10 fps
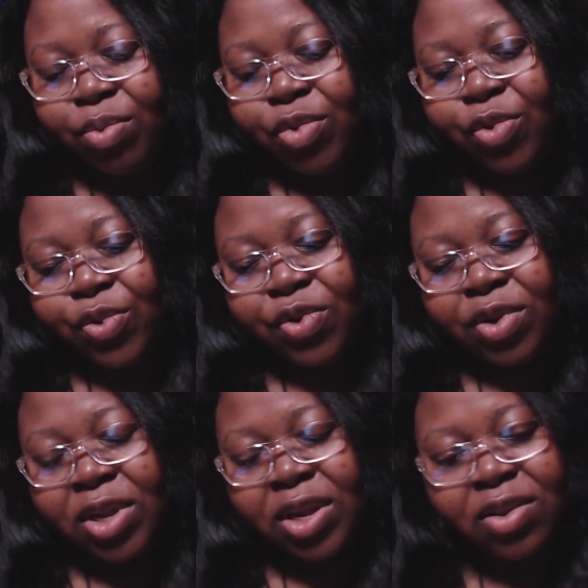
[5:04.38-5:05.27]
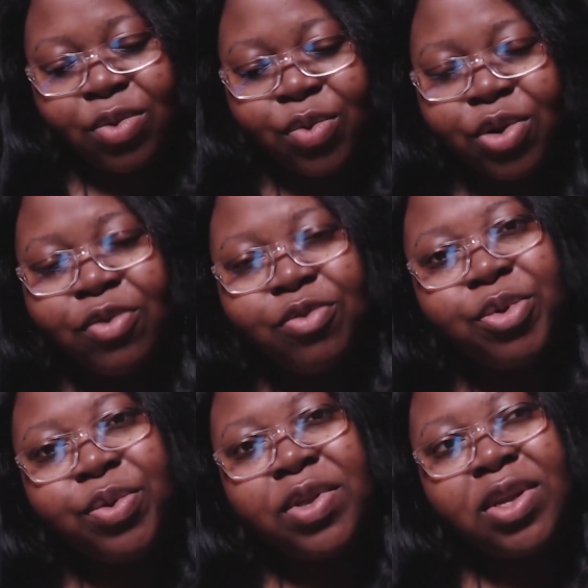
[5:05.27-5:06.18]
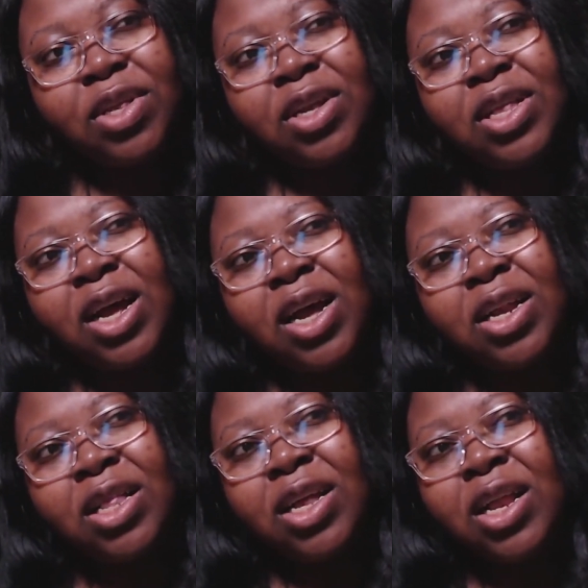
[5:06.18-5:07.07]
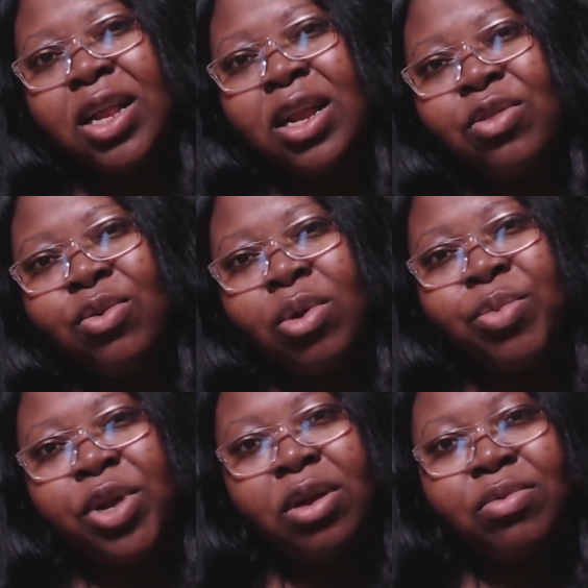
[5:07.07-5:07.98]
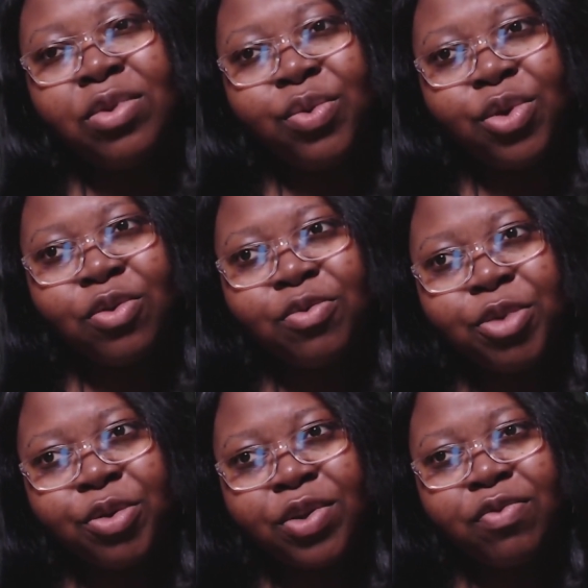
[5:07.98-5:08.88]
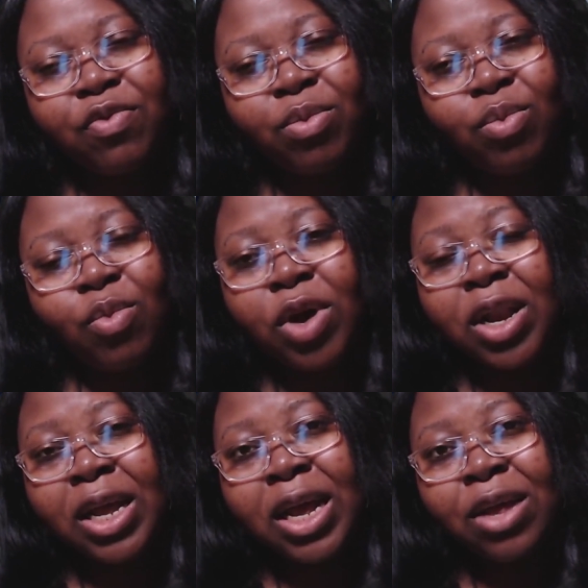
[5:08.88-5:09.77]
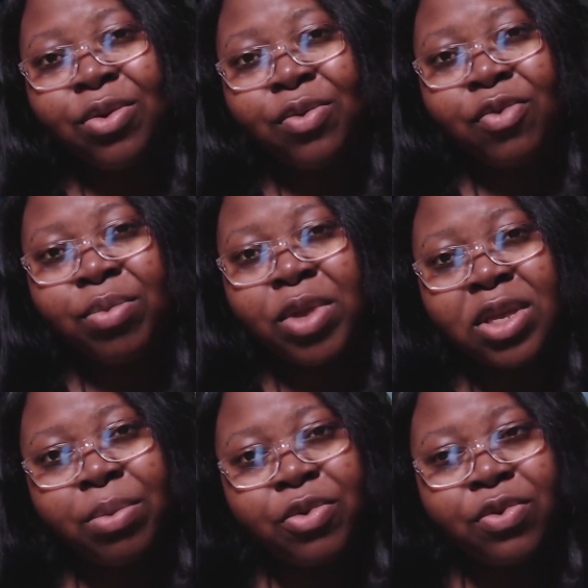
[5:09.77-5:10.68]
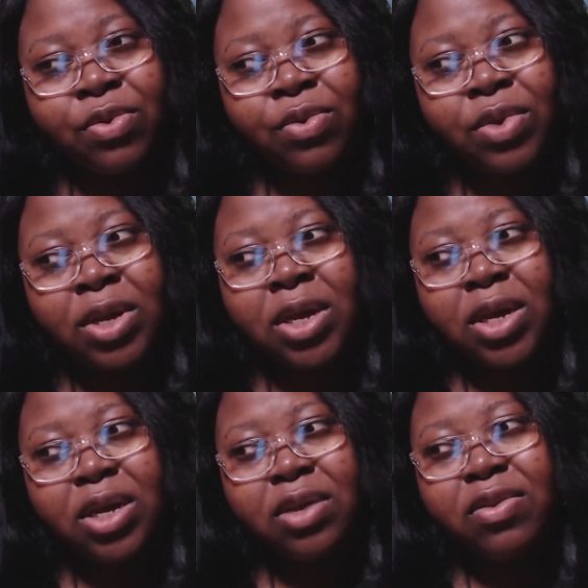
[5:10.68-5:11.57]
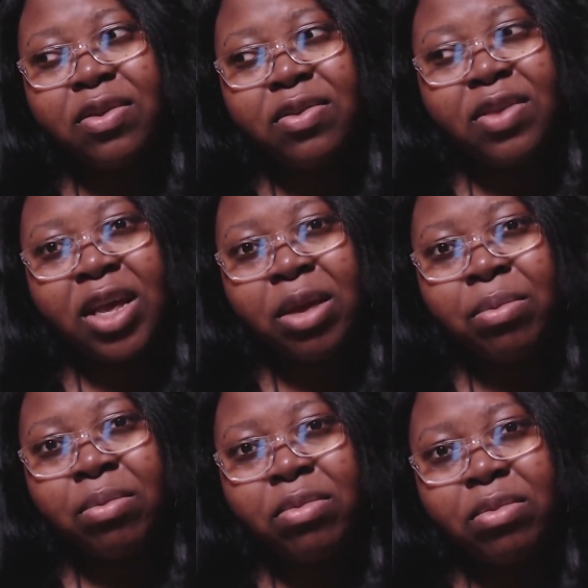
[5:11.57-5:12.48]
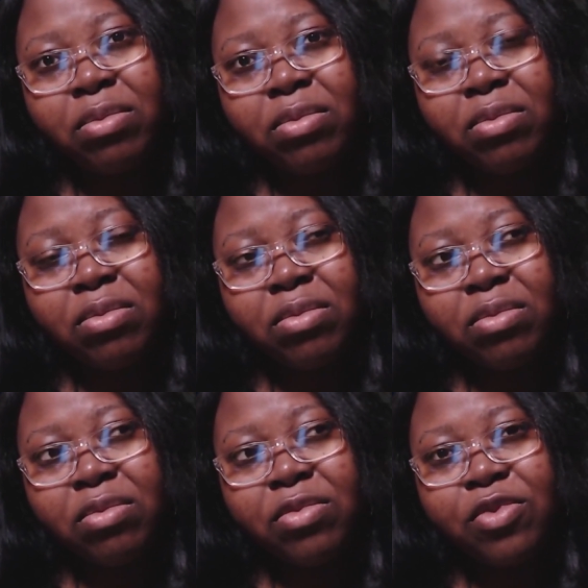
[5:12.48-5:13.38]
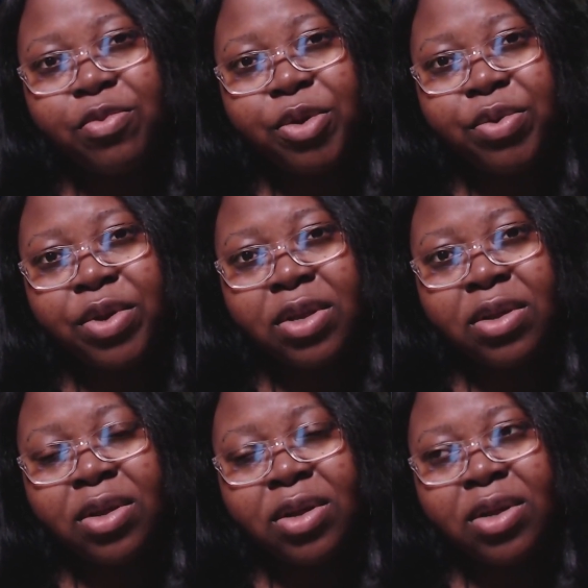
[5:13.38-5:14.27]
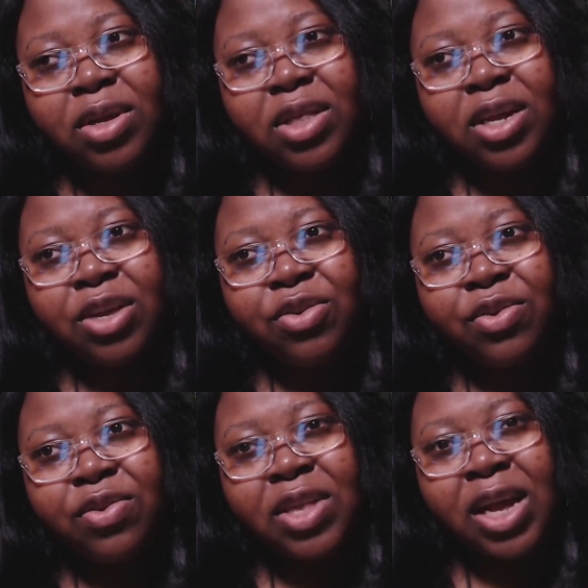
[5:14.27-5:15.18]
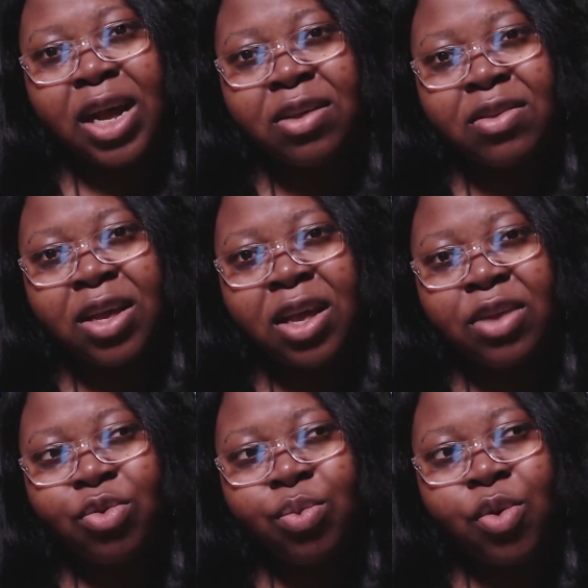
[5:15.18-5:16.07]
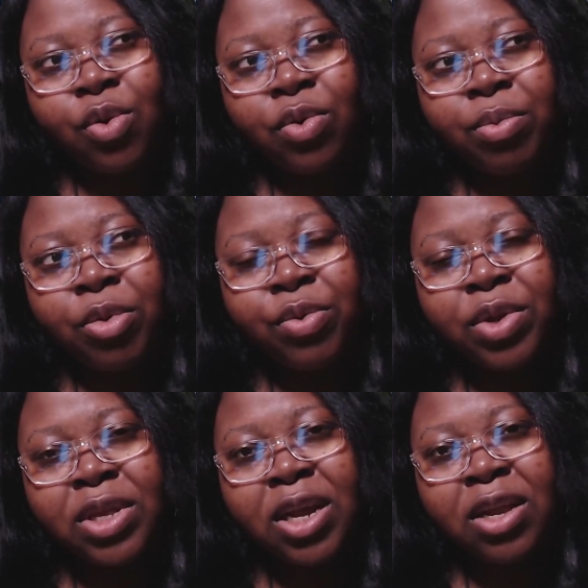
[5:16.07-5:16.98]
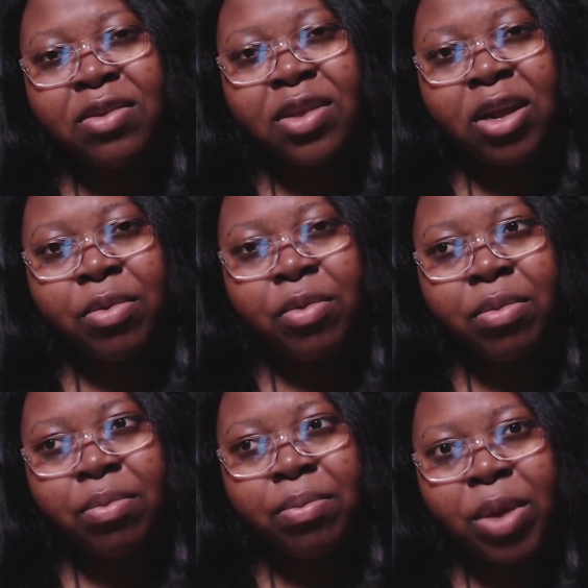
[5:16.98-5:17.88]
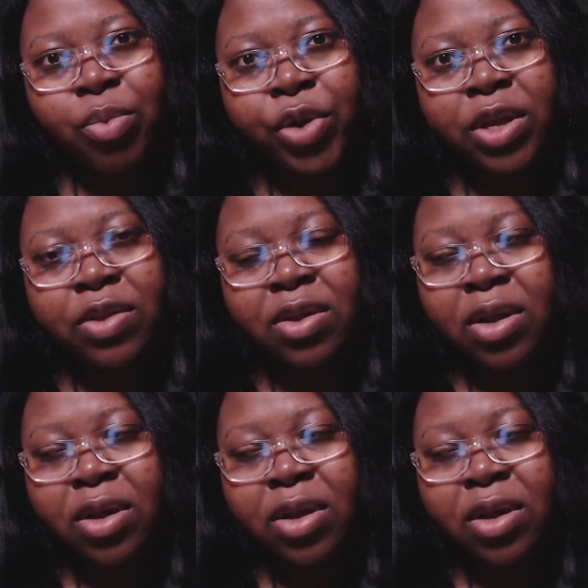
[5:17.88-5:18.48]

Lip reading: person that's the queen of spirits and then died, and then another one becomes the queen of spirits. From what I gather from this episode, it's the same spirit that just dies and gets reborn but retains their memories.